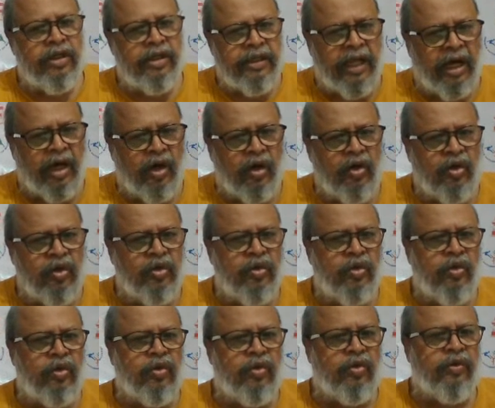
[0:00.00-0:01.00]
now
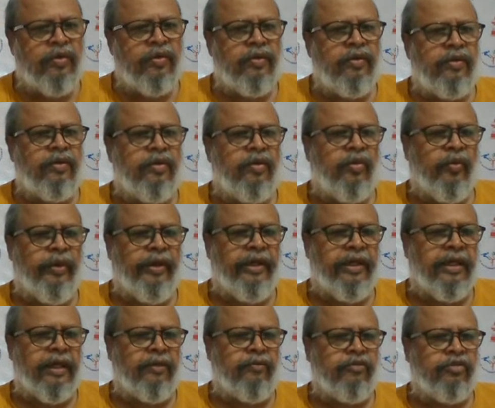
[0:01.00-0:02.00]

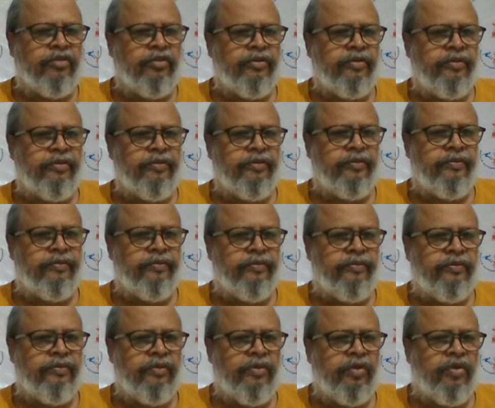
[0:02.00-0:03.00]
queen comes.
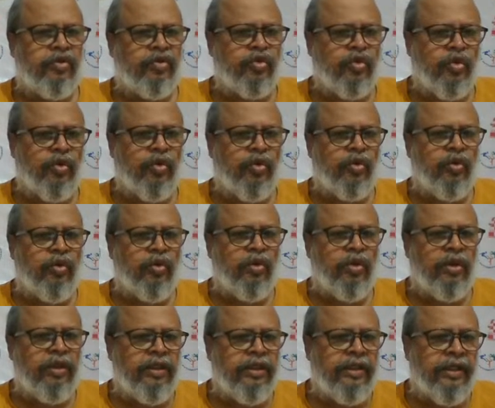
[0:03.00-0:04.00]
So
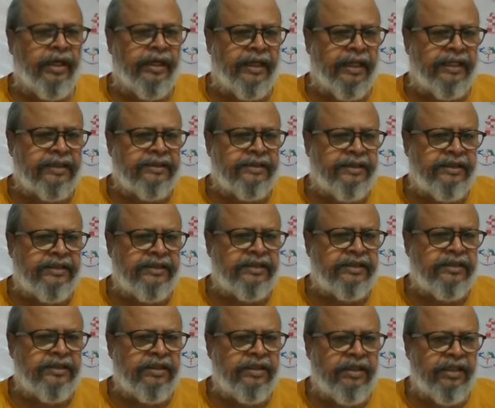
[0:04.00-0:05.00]
he attacks this.
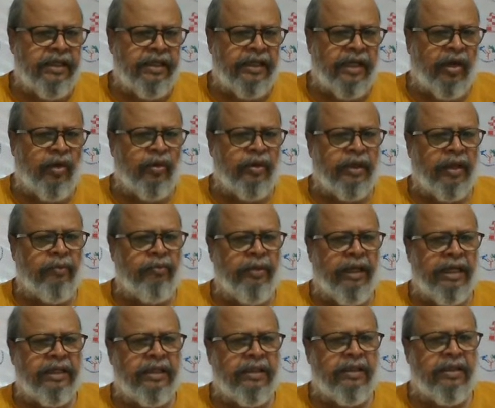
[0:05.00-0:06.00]
Now I come
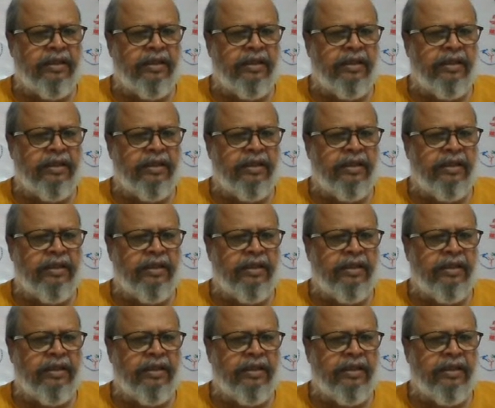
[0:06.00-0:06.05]
back.